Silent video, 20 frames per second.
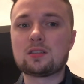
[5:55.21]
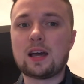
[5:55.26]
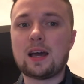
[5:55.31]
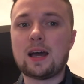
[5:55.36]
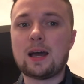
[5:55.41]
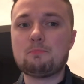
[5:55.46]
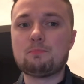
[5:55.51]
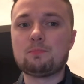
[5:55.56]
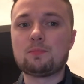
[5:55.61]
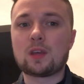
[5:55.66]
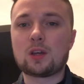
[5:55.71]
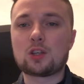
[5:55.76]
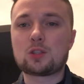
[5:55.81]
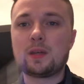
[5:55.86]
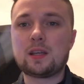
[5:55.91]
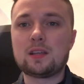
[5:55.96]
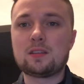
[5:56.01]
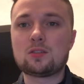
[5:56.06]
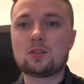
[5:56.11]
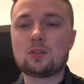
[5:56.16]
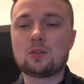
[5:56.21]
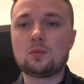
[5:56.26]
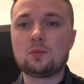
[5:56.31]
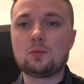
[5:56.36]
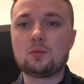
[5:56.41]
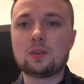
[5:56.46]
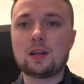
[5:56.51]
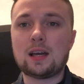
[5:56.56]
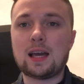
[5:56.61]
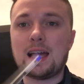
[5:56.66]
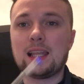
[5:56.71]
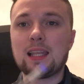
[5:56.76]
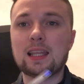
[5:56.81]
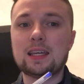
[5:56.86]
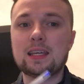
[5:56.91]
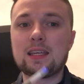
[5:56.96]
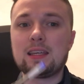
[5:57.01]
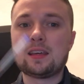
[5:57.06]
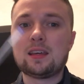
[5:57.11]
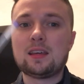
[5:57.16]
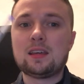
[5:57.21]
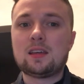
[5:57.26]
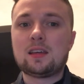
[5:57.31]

I was speaking to Ellie